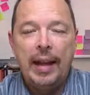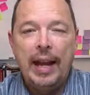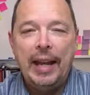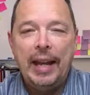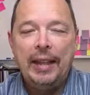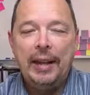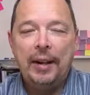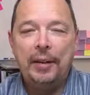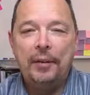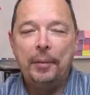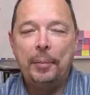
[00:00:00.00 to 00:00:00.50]

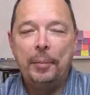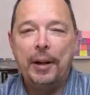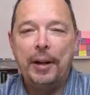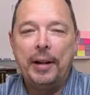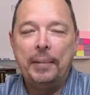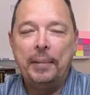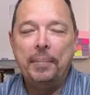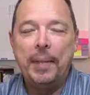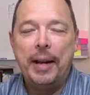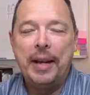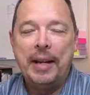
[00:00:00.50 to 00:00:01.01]
Hey there,
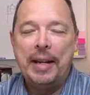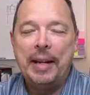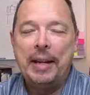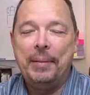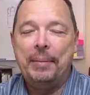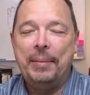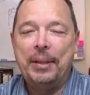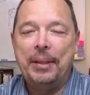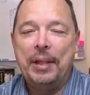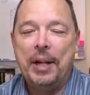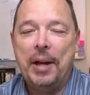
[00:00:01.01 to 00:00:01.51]
everybody. My
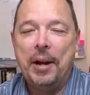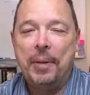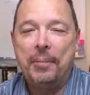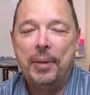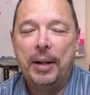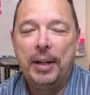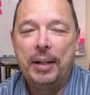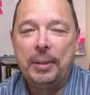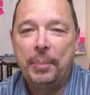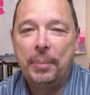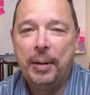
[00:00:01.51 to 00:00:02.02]
name is Tom
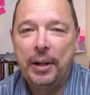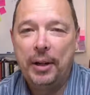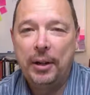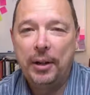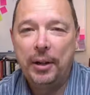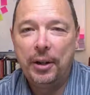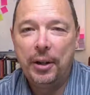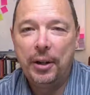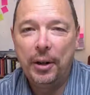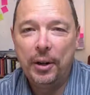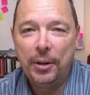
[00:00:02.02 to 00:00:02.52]
Rigsby,
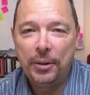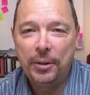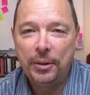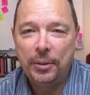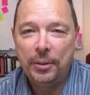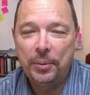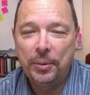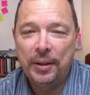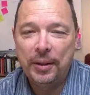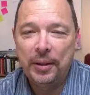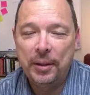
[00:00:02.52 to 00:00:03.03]
your
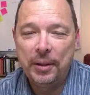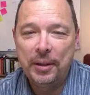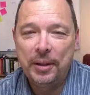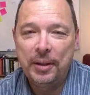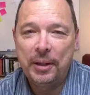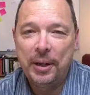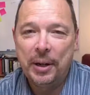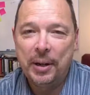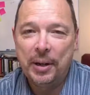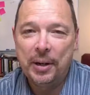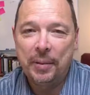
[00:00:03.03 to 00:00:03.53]
host. We're
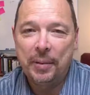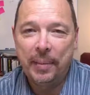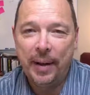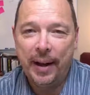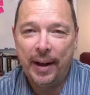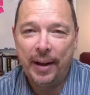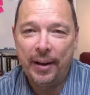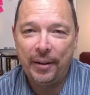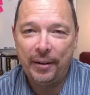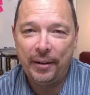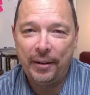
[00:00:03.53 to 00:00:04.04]
going to talk
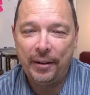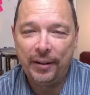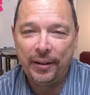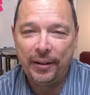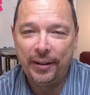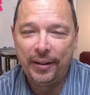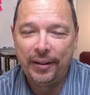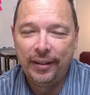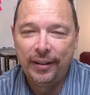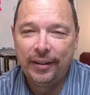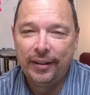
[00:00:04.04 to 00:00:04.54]
about
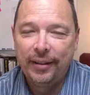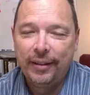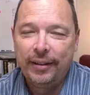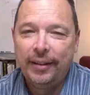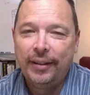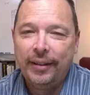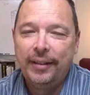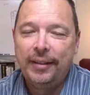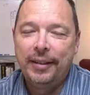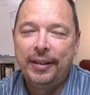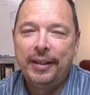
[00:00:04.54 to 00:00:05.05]

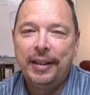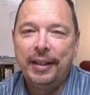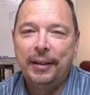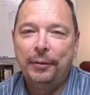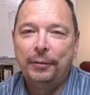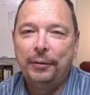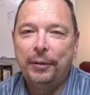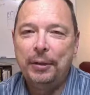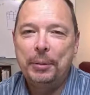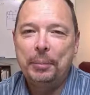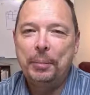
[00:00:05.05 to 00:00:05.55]
the
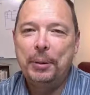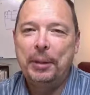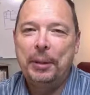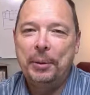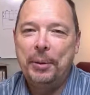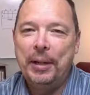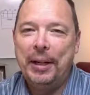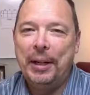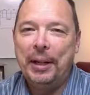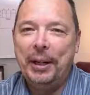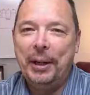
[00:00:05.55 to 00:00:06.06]
difference
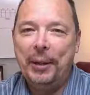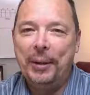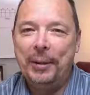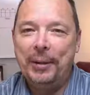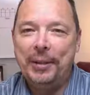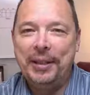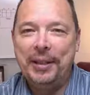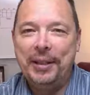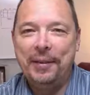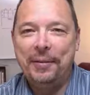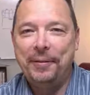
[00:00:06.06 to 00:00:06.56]
between
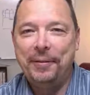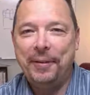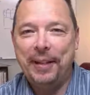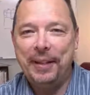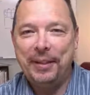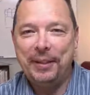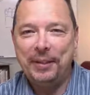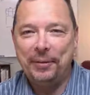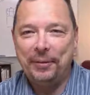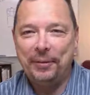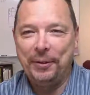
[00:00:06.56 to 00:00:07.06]
goals and a
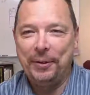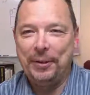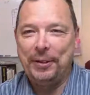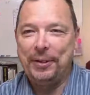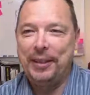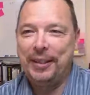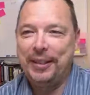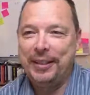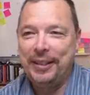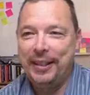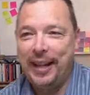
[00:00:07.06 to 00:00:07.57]
vision for
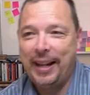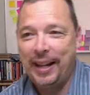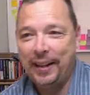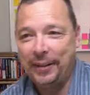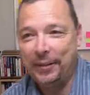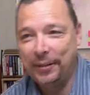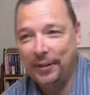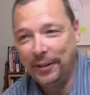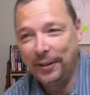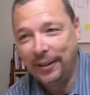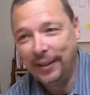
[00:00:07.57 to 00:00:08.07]

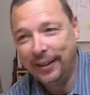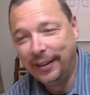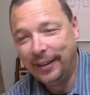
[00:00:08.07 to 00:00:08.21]
success.